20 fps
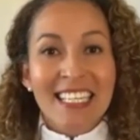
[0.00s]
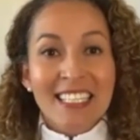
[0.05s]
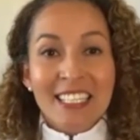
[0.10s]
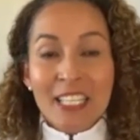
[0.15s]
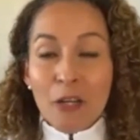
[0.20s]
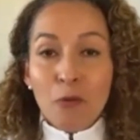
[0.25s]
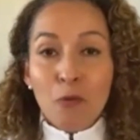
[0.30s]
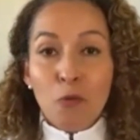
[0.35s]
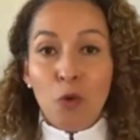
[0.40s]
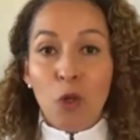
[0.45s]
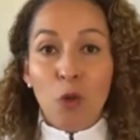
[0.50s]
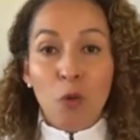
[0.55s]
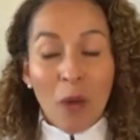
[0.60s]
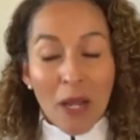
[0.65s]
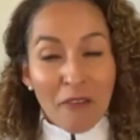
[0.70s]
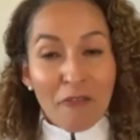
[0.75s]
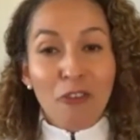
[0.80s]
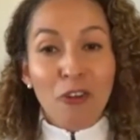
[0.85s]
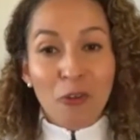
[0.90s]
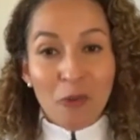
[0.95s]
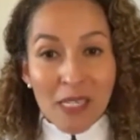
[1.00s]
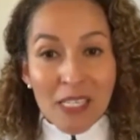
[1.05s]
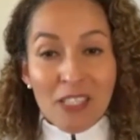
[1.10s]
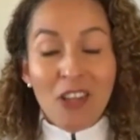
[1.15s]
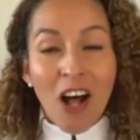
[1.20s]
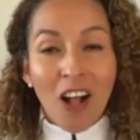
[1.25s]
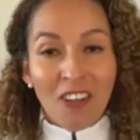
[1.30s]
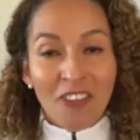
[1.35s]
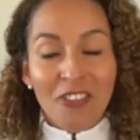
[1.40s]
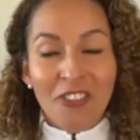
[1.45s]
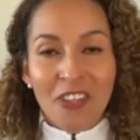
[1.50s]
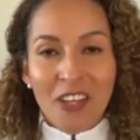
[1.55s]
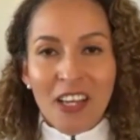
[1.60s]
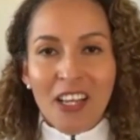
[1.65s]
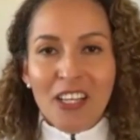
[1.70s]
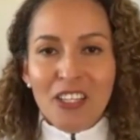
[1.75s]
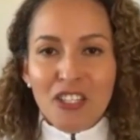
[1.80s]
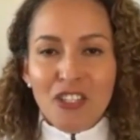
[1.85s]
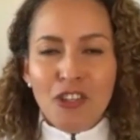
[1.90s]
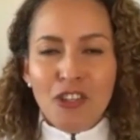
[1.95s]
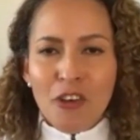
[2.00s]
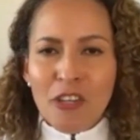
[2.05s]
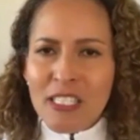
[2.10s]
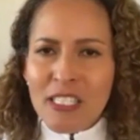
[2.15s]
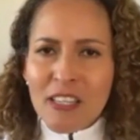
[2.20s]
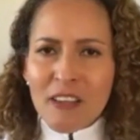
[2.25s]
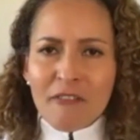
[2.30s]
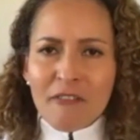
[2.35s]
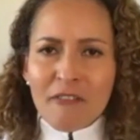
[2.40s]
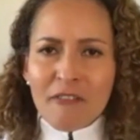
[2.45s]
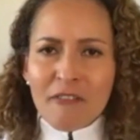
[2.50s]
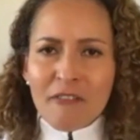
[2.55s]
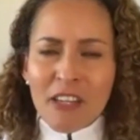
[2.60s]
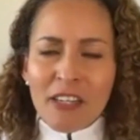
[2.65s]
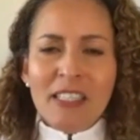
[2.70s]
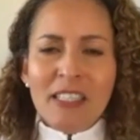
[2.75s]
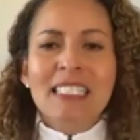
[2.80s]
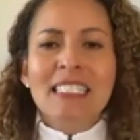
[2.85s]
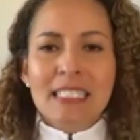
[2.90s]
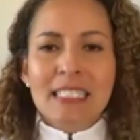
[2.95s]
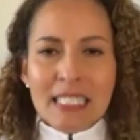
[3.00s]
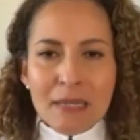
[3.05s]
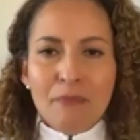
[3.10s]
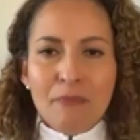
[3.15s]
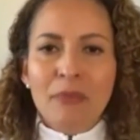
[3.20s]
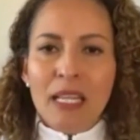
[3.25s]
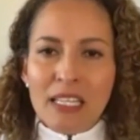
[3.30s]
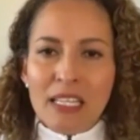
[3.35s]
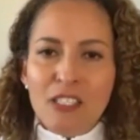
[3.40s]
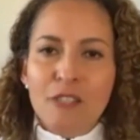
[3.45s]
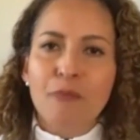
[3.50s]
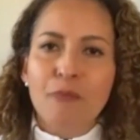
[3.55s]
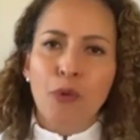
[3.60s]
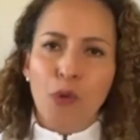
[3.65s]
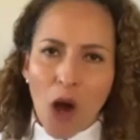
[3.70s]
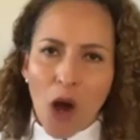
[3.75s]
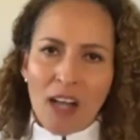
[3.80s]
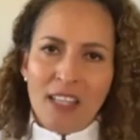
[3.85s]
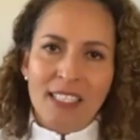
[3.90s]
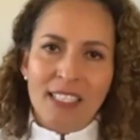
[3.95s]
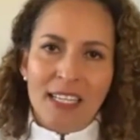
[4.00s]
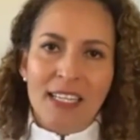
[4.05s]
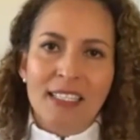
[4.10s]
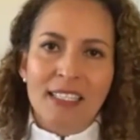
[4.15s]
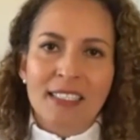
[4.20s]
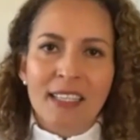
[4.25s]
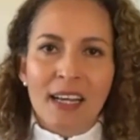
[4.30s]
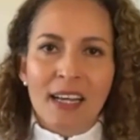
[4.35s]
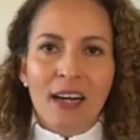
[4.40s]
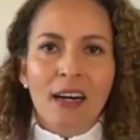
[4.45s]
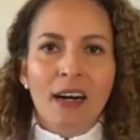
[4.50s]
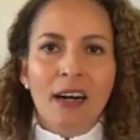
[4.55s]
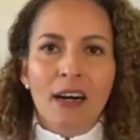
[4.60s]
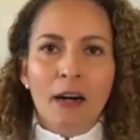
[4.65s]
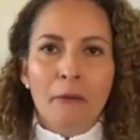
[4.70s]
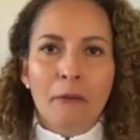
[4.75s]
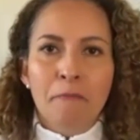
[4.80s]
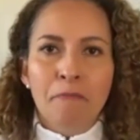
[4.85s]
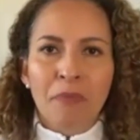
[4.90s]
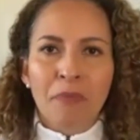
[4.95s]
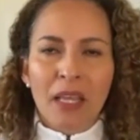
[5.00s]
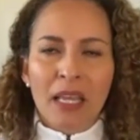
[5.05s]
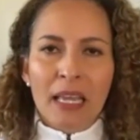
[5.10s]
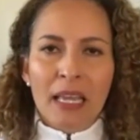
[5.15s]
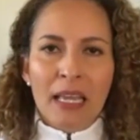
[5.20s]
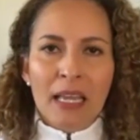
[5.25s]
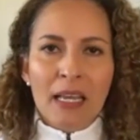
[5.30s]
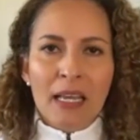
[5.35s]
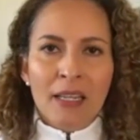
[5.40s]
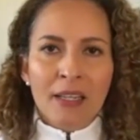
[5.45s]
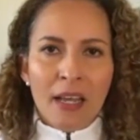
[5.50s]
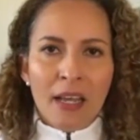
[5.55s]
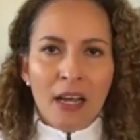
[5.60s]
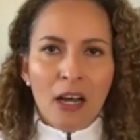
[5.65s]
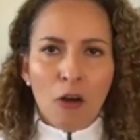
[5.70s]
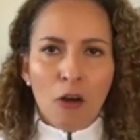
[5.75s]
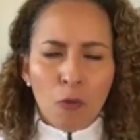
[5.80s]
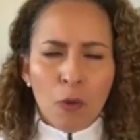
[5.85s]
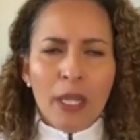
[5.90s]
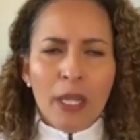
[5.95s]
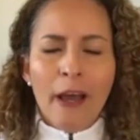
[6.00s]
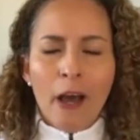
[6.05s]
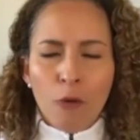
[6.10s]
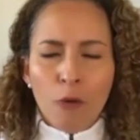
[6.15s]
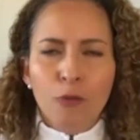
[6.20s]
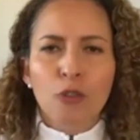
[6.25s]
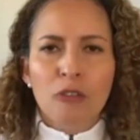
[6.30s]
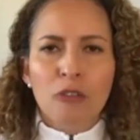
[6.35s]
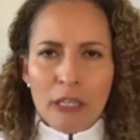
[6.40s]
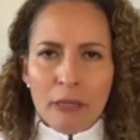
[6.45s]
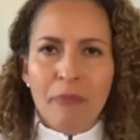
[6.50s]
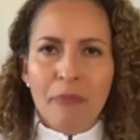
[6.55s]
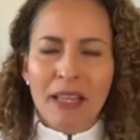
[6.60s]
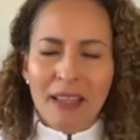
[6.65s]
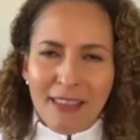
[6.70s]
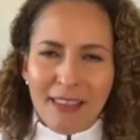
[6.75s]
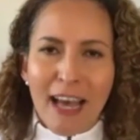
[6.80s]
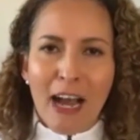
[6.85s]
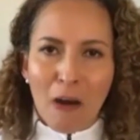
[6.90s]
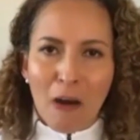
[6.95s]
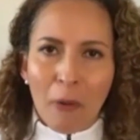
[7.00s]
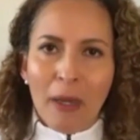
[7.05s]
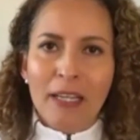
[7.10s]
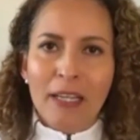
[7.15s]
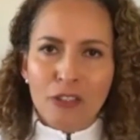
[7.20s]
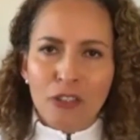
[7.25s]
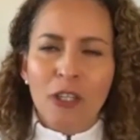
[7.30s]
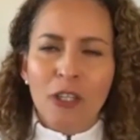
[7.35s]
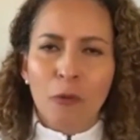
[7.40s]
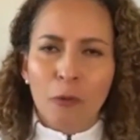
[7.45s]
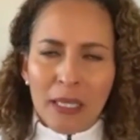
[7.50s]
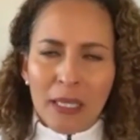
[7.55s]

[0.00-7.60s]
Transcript: and then we'll wait for results. So it's a very seamless process, um, and uh, we hope to keep it that way. So that